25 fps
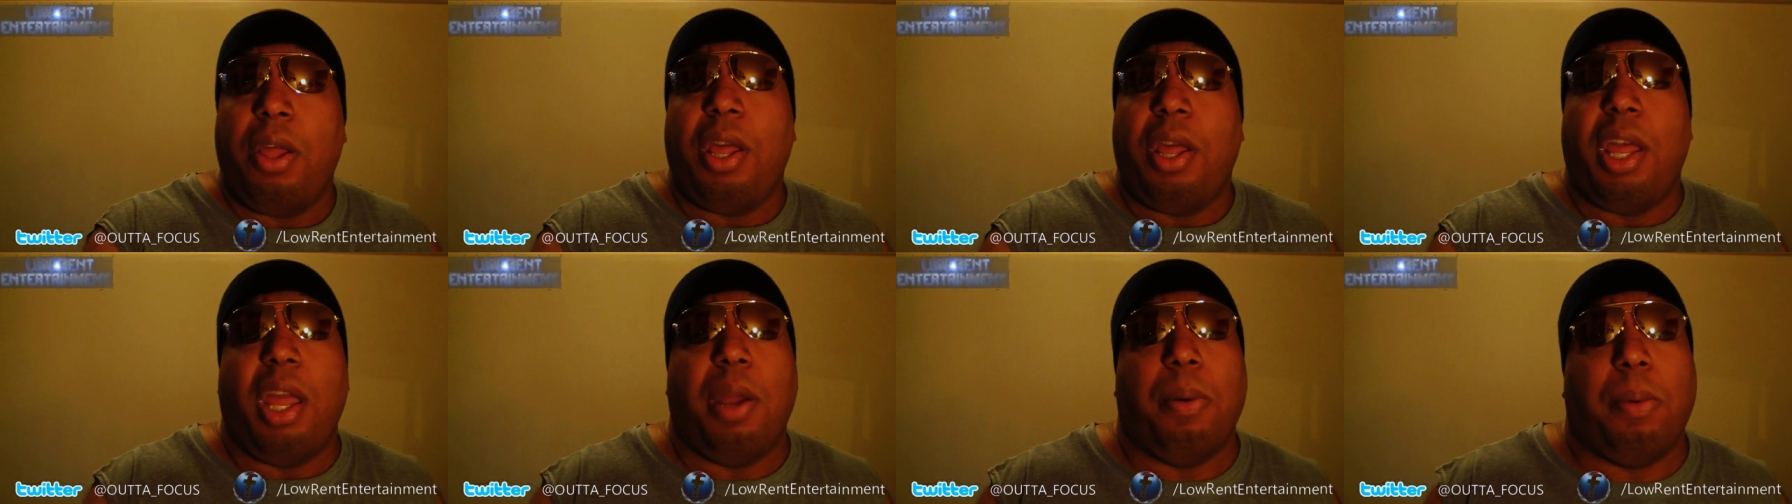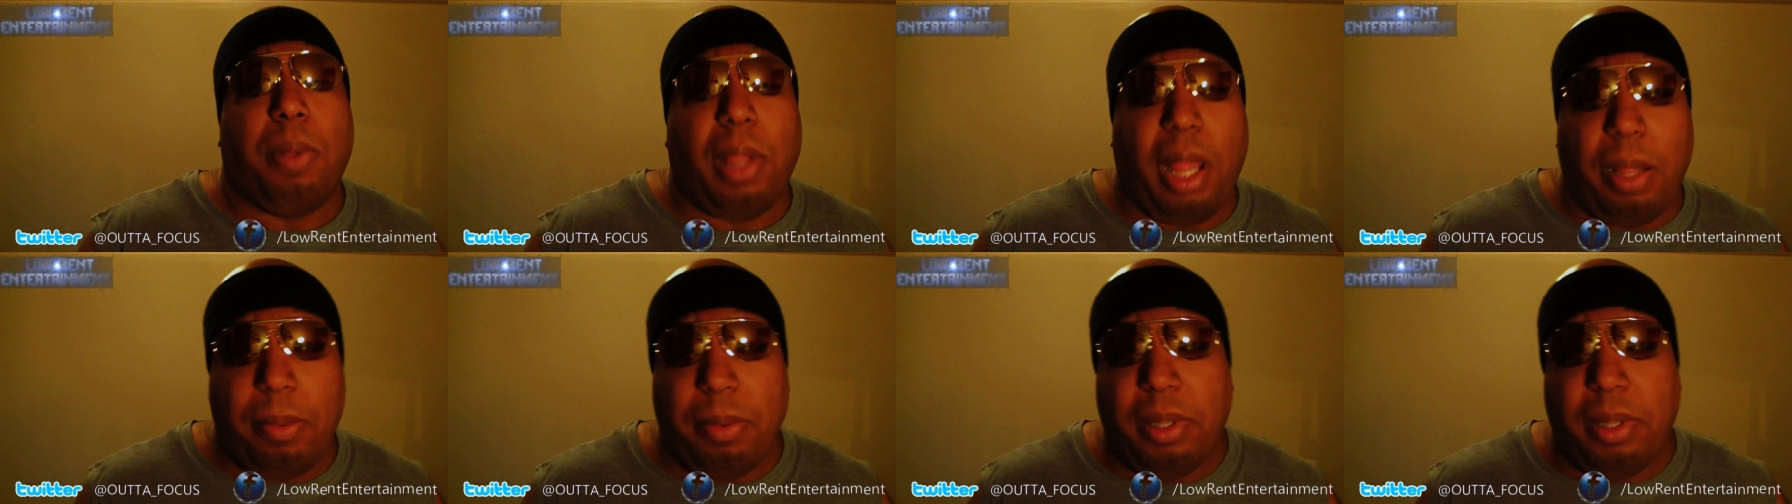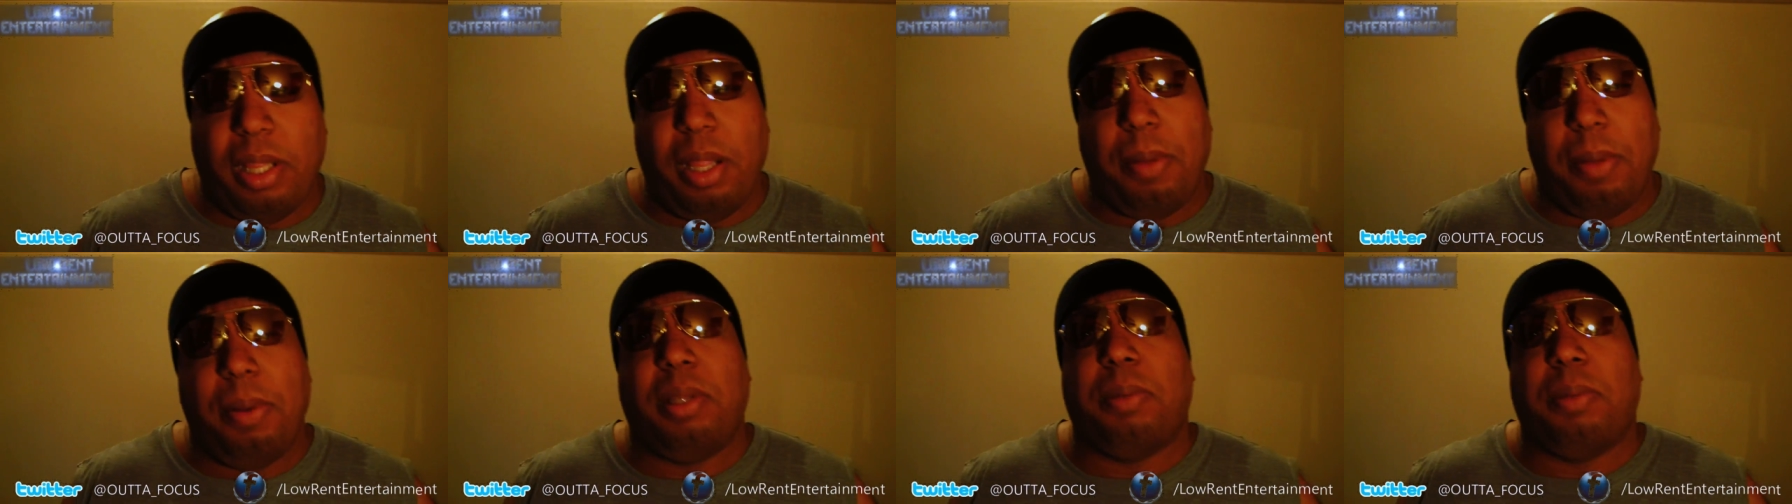and let
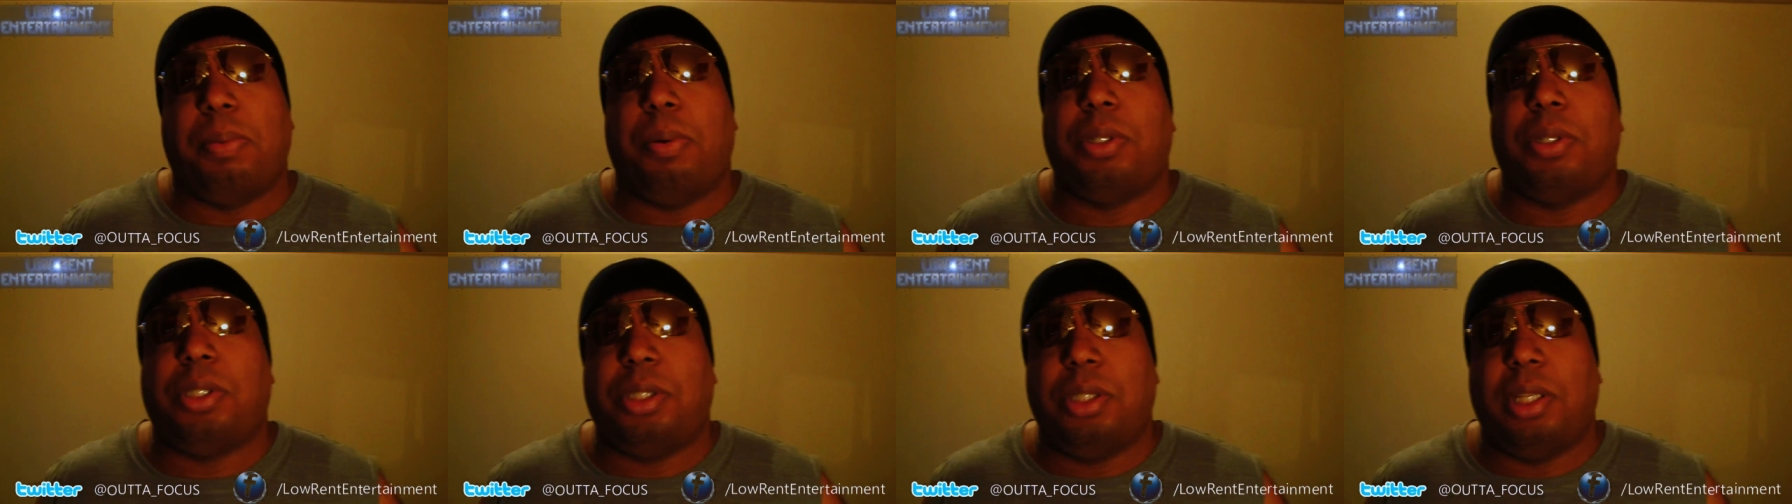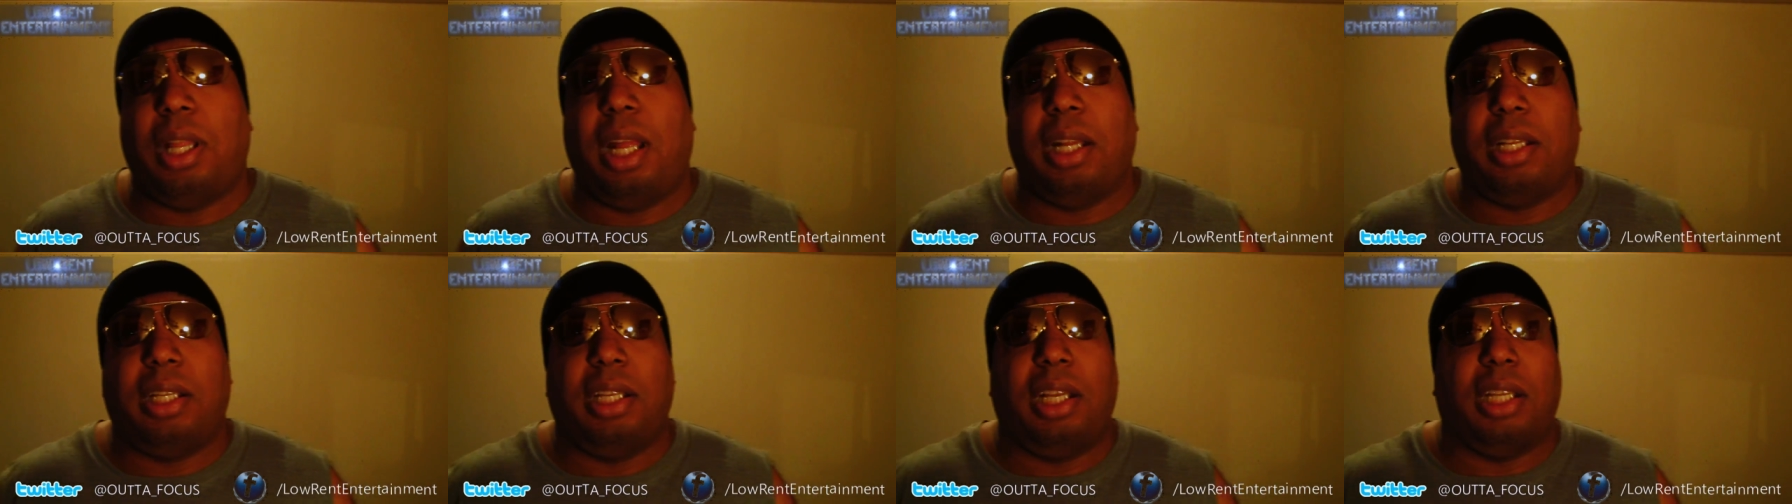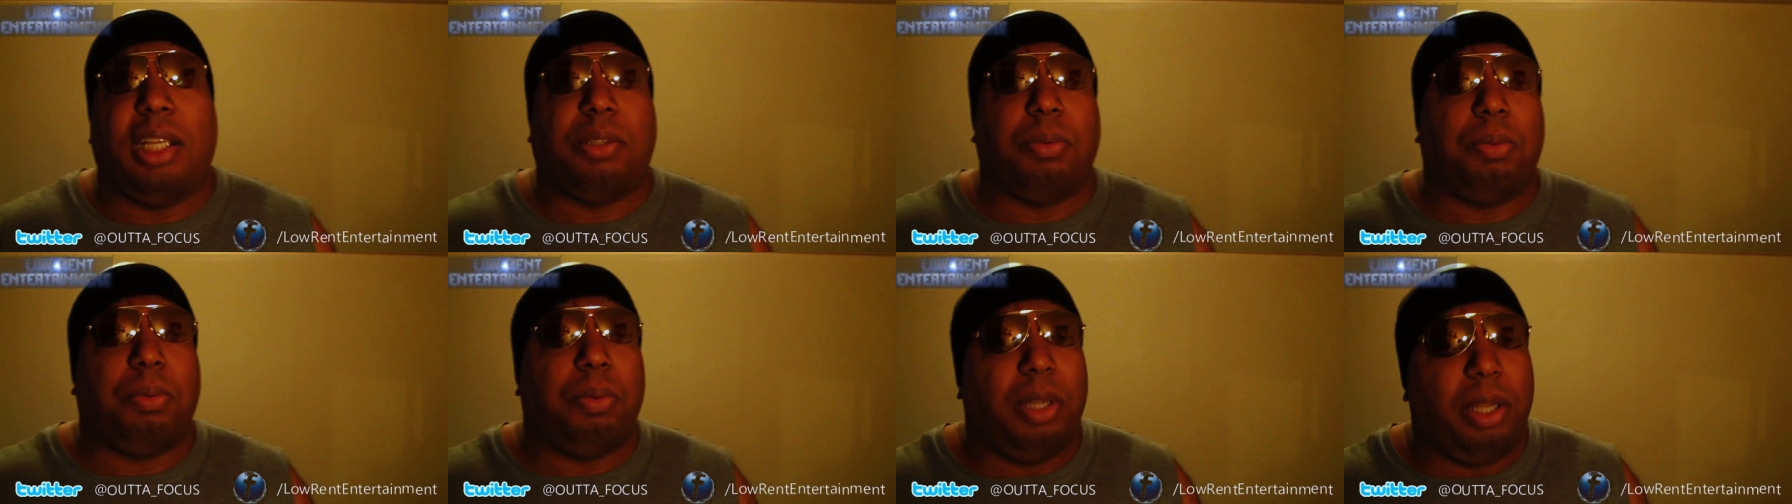me put you like
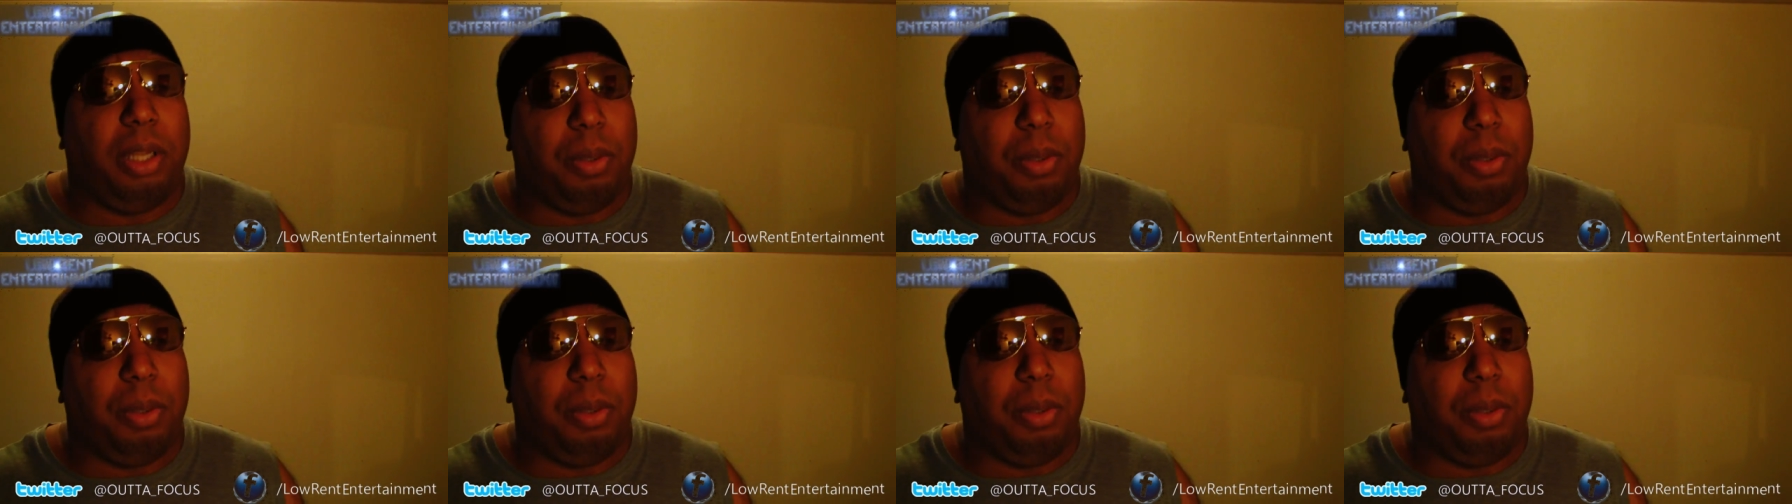this.